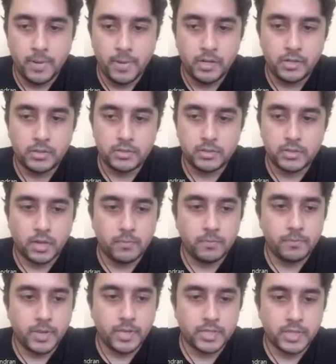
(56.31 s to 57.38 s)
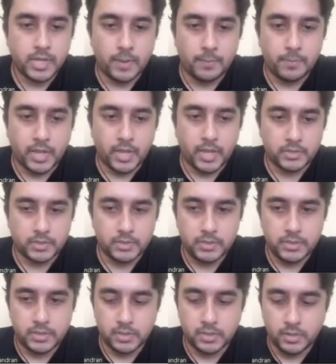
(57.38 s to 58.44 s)
built some basic
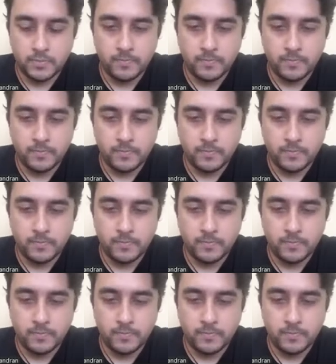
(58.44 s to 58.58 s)
applications